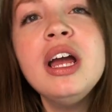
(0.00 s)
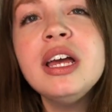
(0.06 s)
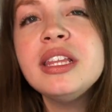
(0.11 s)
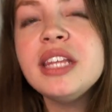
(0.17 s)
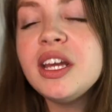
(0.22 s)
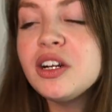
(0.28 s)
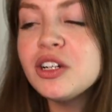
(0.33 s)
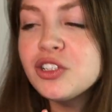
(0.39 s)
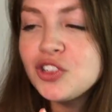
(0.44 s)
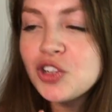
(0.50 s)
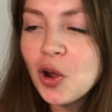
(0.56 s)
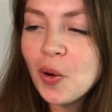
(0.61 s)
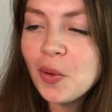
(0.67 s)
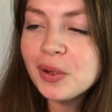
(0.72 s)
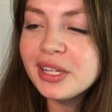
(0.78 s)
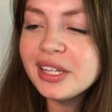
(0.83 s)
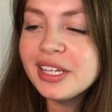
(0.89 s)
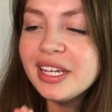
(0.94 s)
They are
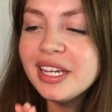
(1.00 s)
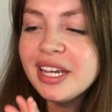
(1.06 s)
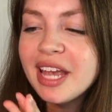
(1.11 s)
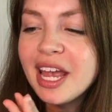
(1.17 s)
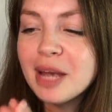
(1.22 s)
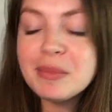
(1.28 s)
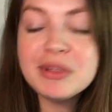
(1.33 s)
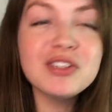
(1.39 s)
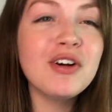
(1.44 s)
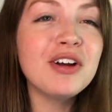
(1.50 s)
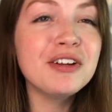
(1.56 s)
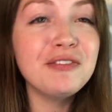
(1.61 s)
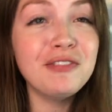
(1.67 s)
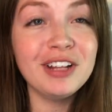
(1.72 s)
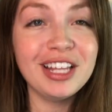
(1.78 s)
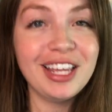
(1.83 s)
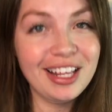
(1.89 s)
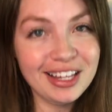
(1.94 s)
totally Amazon
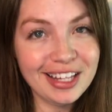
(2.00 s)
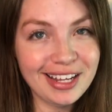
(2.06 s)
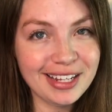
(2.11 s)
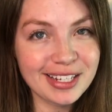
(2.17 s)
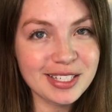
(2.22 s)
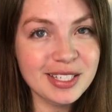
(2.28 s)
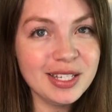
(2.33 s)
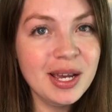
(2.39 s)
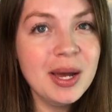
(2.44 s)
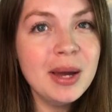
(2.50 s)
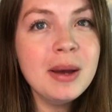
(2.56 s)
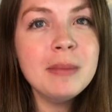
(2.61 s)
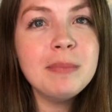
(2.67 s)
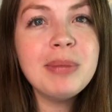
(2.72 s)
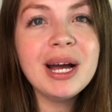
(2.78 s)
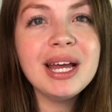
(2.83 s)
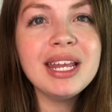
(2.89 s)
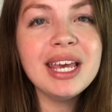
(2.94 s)
affiliate links,
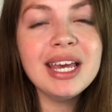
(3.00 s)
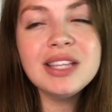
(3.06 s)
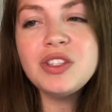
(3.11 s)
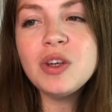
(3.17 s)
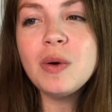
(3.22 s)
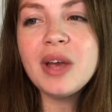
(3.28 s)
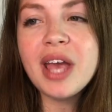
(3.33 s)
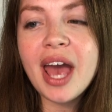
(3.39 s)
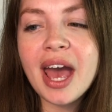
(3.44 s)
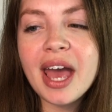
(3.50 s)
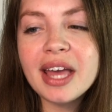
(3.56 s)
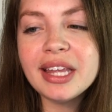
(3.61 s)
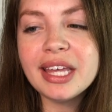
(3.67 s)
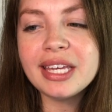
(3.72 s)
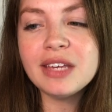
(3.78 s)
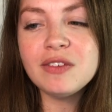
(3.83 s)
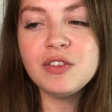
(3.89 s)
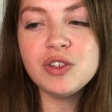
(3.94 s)
but it's okay.
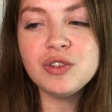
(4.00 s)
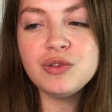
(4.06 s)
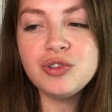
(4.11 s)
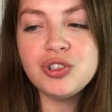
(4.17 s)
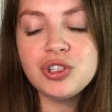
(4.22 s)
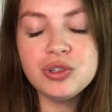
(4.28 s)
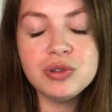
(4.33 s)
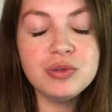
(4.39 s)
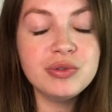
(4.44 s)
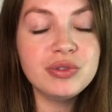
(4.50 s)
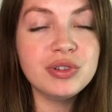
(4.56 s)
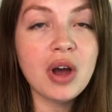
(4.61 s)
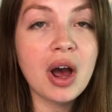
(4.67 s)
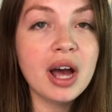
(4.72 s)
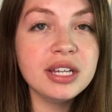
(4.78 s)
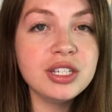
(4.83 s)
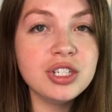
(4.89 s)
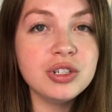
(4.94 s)
Like if you choose
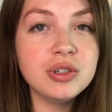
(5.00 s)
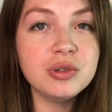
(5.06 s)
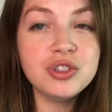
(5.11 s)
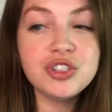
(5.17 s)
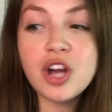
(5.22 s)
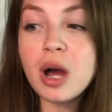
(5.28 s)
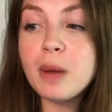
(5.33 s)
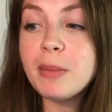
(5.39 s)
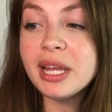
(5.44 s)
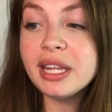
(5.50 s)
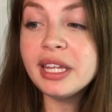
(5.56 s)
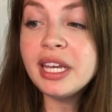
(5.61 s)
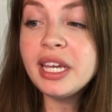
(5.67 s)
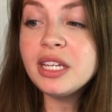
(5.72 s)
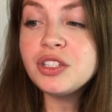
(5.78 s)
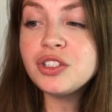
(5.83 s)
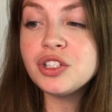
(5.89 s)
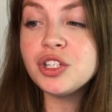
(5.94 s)
not to shop my
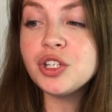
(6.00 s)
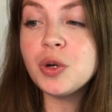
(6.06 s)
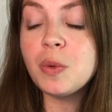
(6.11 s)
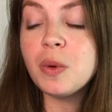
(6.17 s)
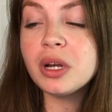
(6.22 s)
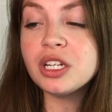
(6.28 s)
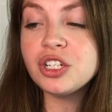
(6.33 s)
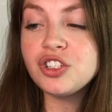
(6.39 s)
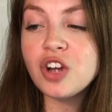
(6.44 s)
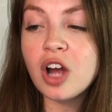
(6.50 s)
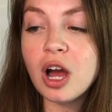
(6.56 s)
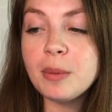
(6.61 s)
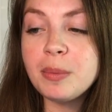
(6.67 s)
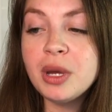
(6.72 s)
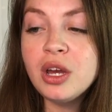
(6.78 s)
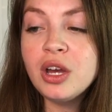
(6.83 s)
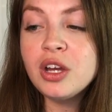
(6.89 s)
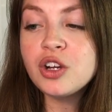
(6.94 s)
links or you don't wanna
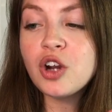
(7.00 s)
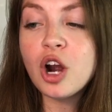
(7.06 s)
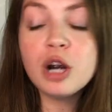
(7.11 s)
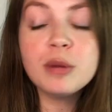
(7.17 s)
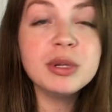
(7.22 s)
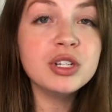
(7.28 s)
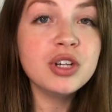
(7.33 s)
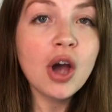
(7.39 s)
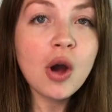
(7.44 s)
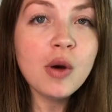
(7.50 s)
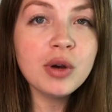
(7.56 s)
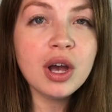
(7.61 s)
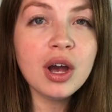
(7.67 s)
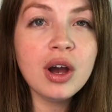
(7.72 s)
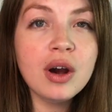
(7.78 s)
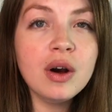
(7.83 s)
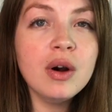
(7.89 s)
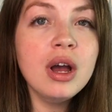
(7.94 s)
shop Carbon
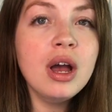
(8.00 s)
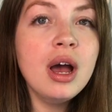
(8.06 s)
Coco,